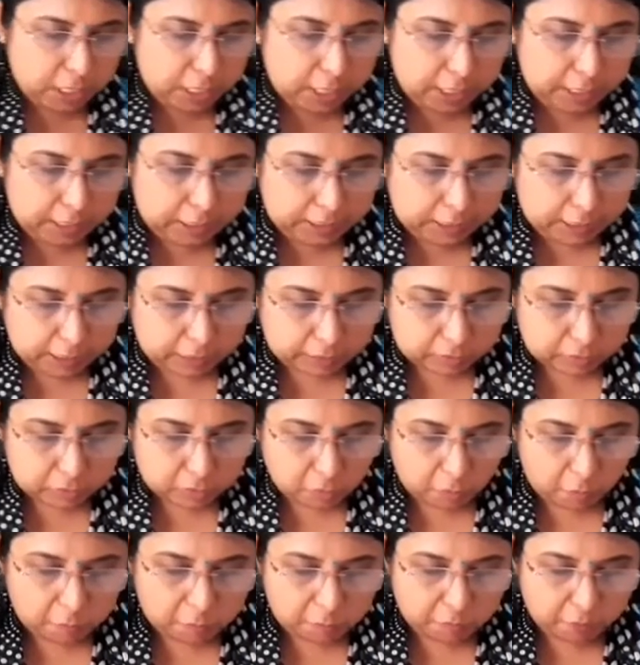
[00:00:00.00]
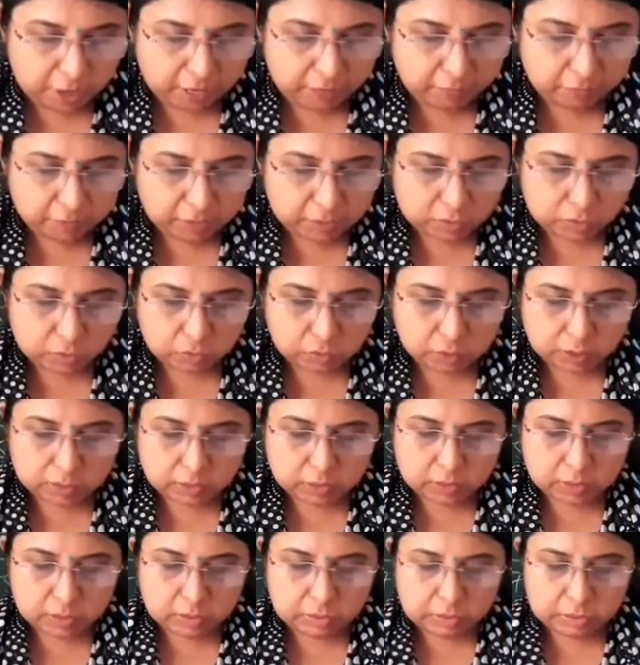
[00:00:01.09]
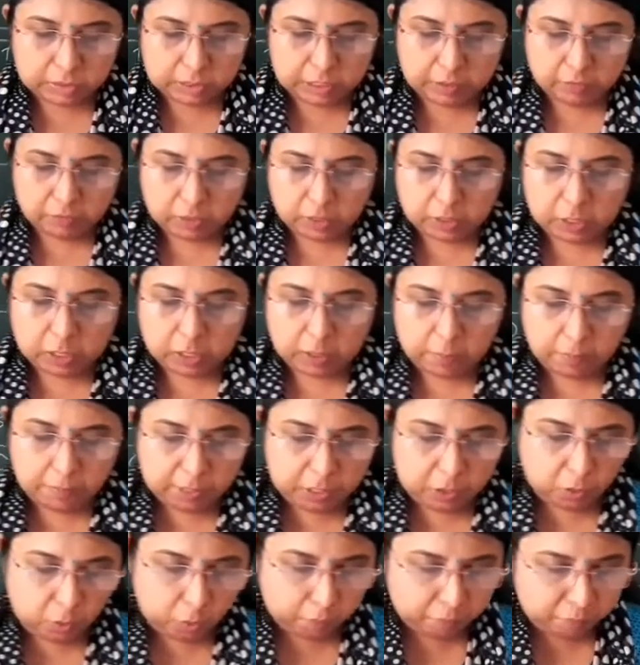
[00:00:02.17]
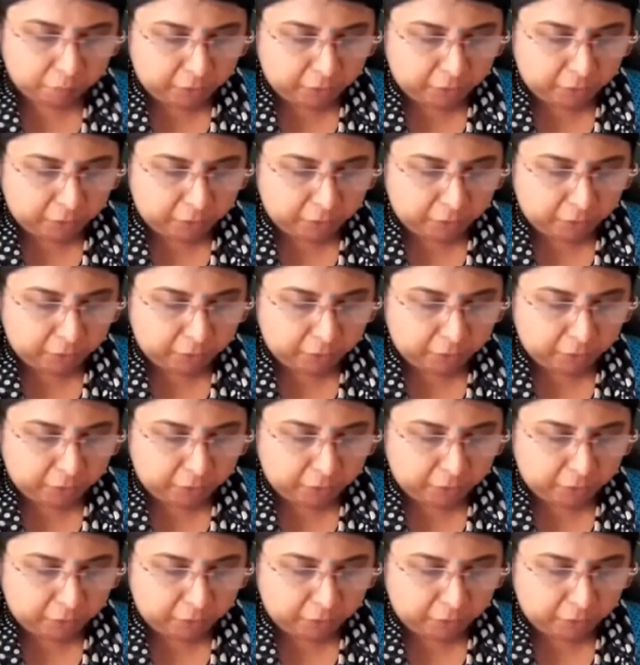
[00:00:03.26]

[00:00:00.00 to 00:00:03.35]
in tons of 5 districts is given below.